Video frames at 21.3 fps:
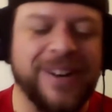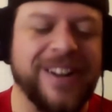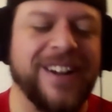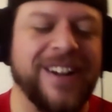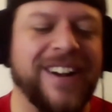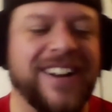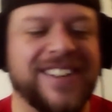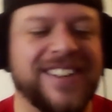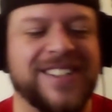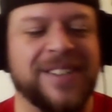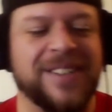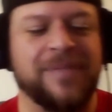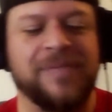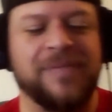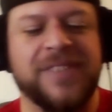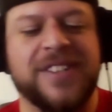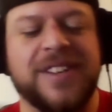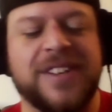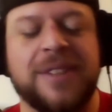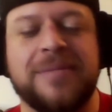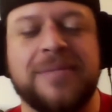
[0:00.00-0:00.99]
pretty
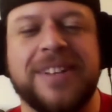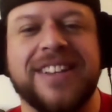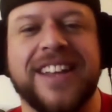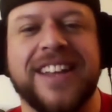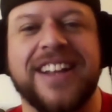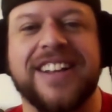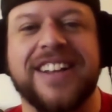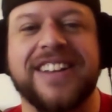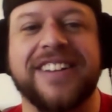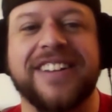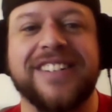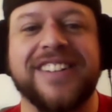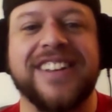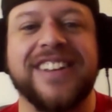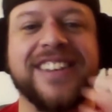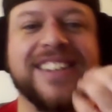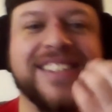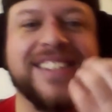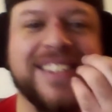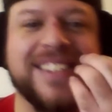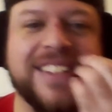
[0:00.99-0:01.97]
awesome. So I mean, like clearly
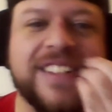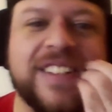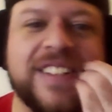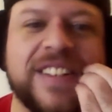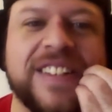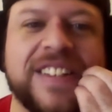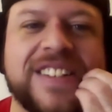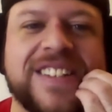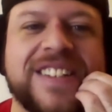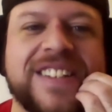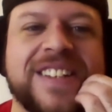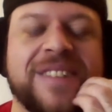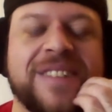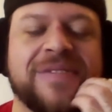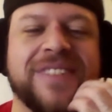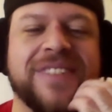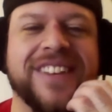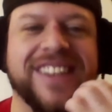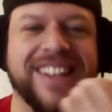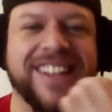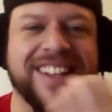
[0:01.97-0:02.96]
this is
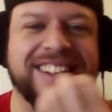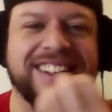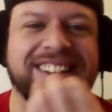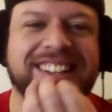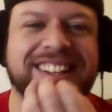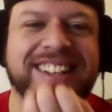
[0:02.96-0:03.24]
something that